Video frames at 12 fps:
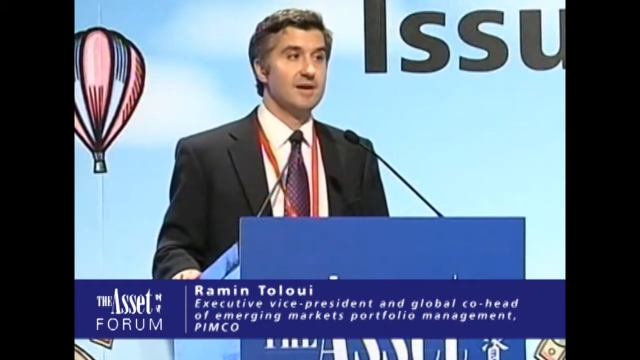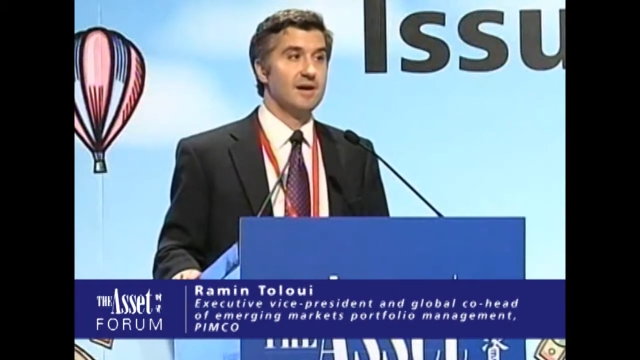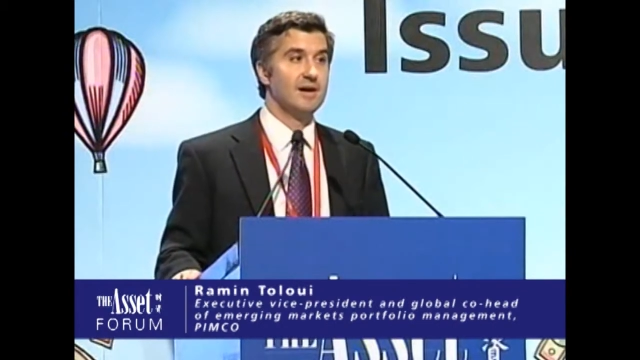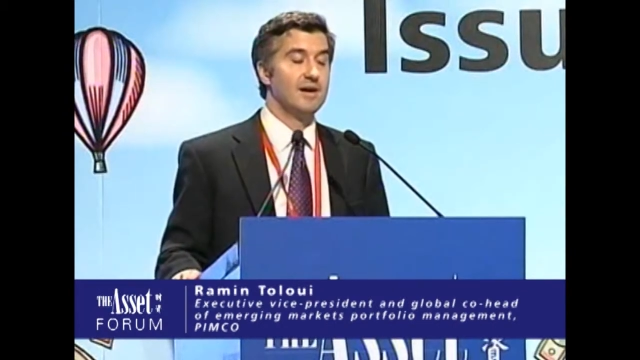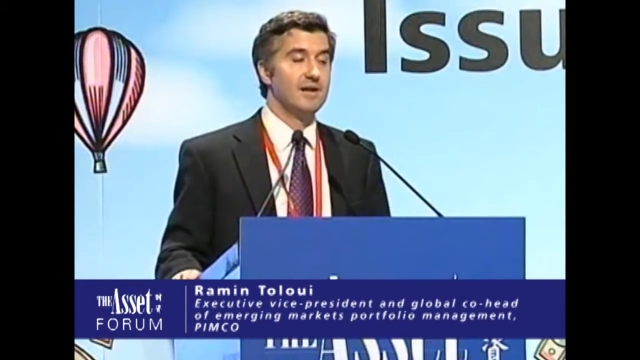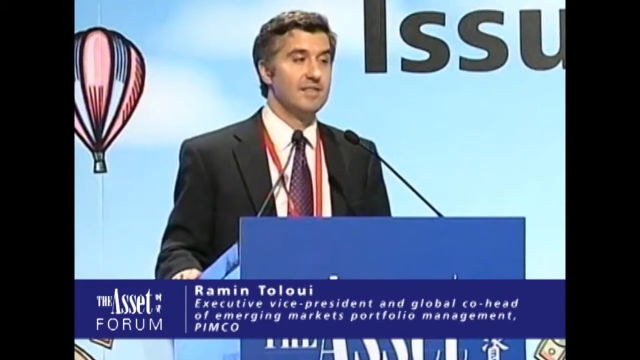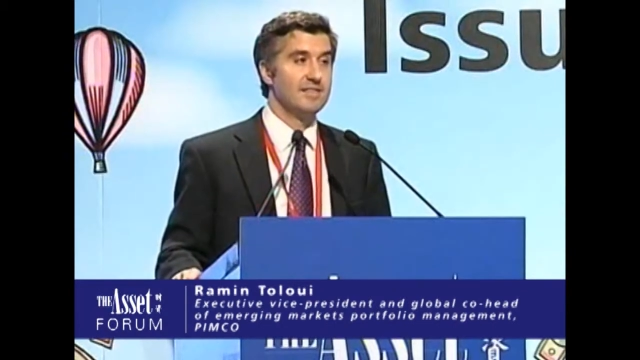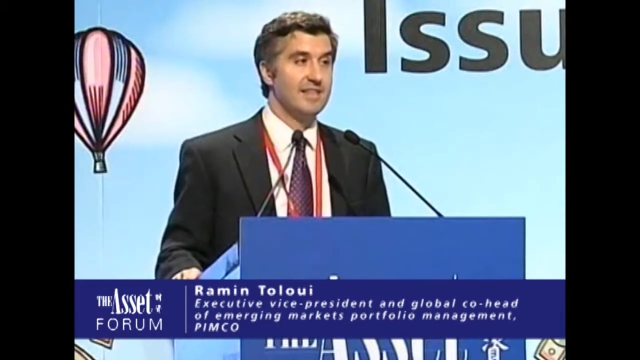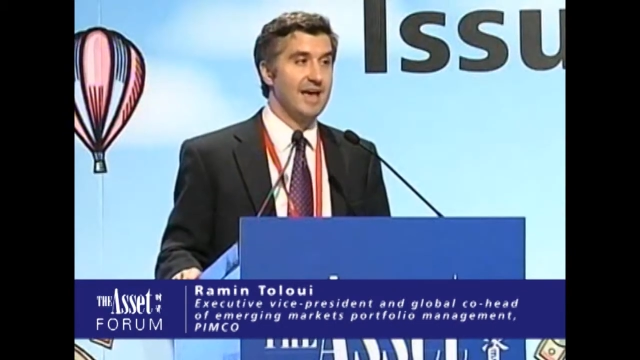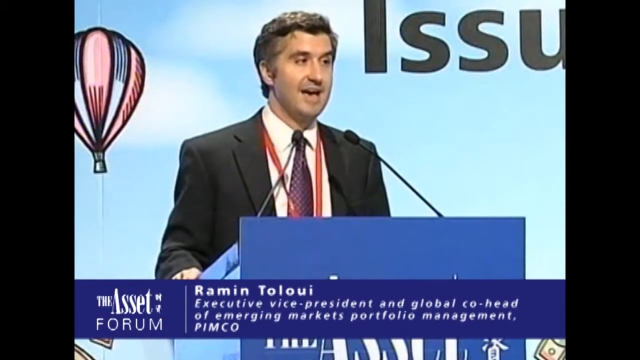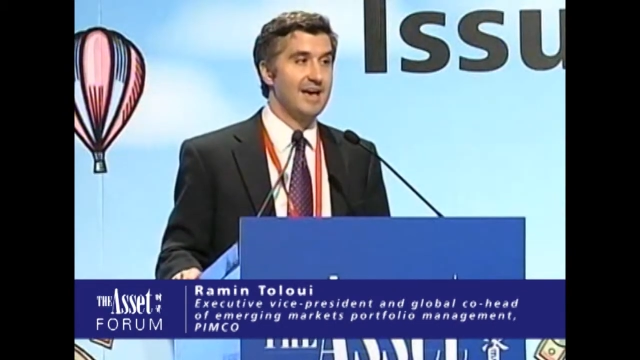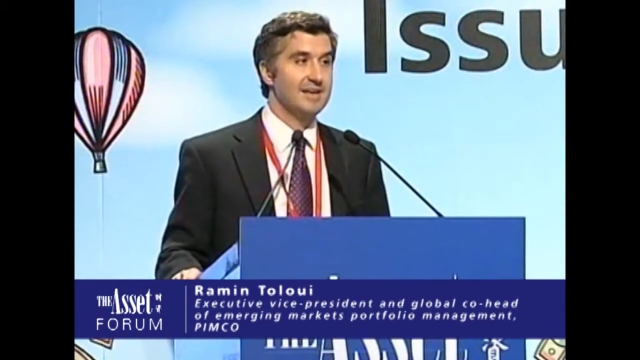uh,
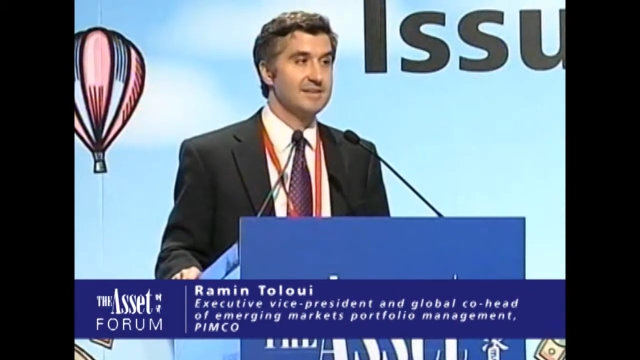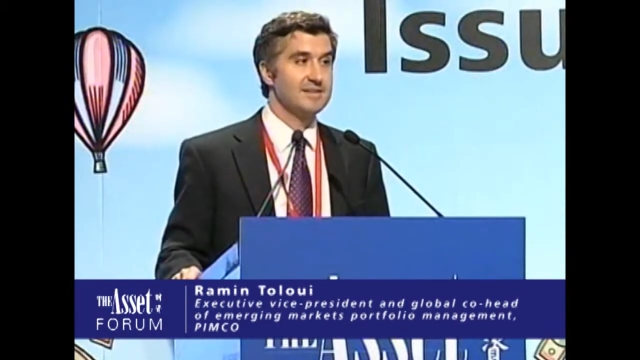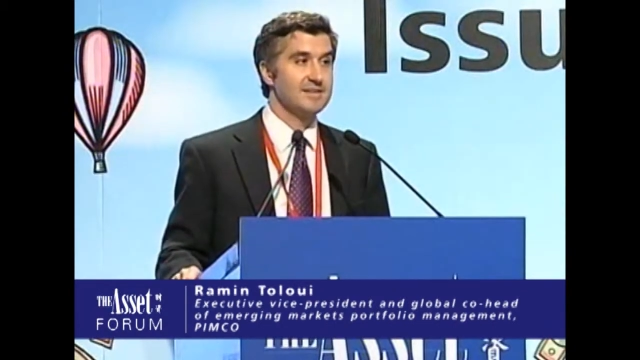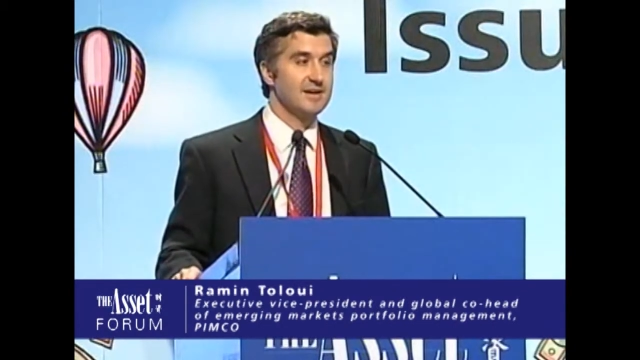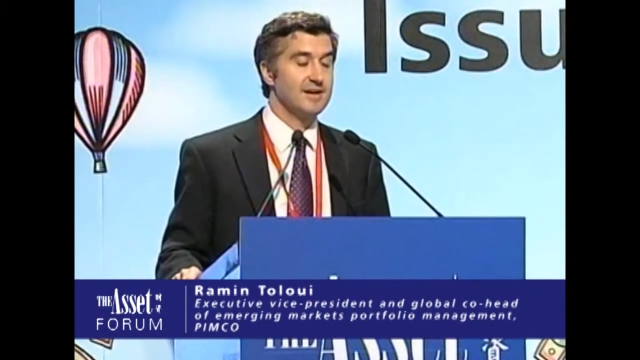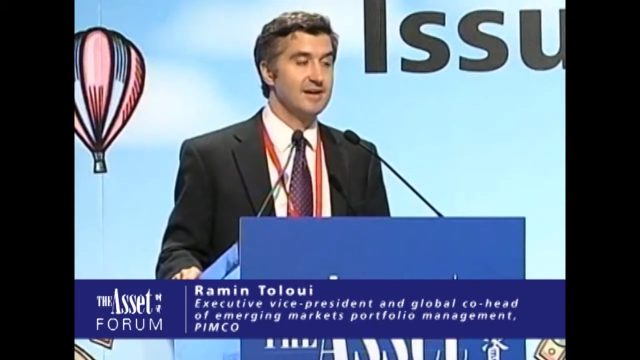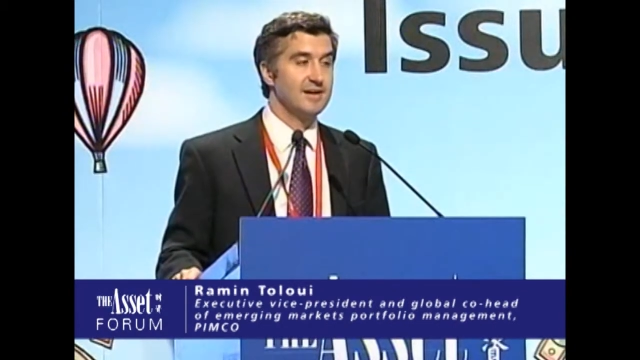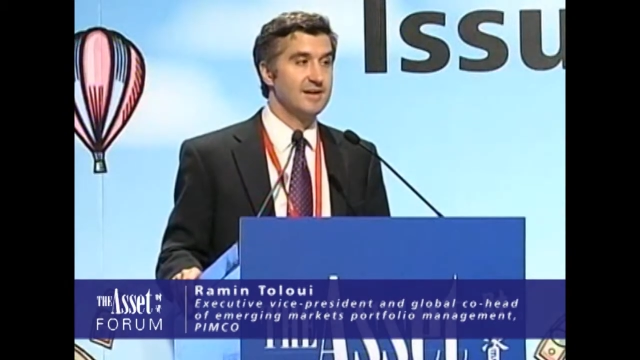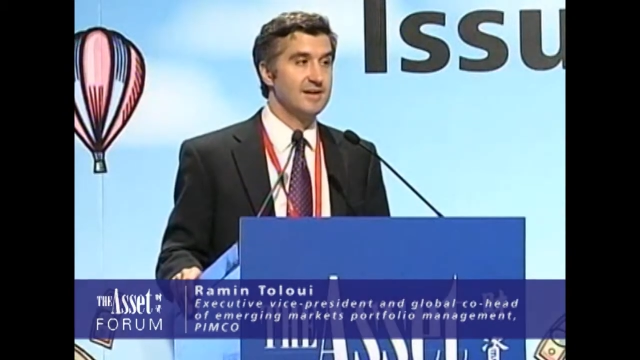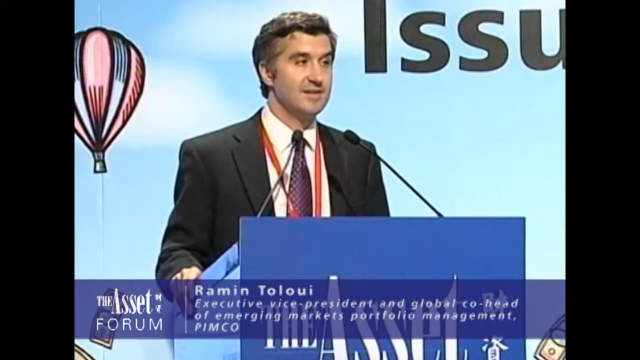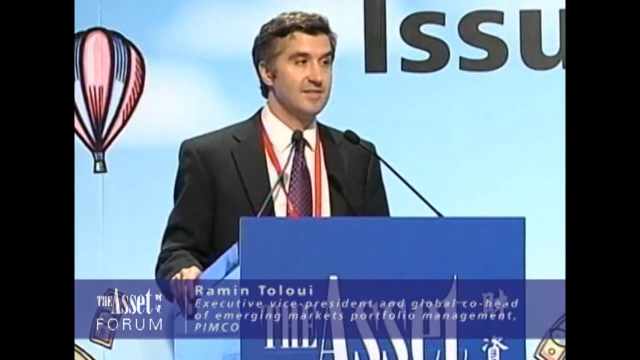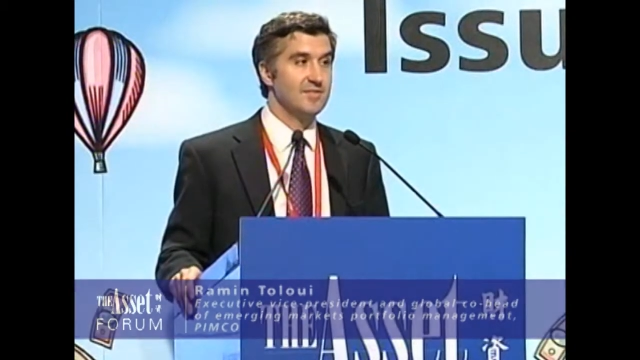that, uh,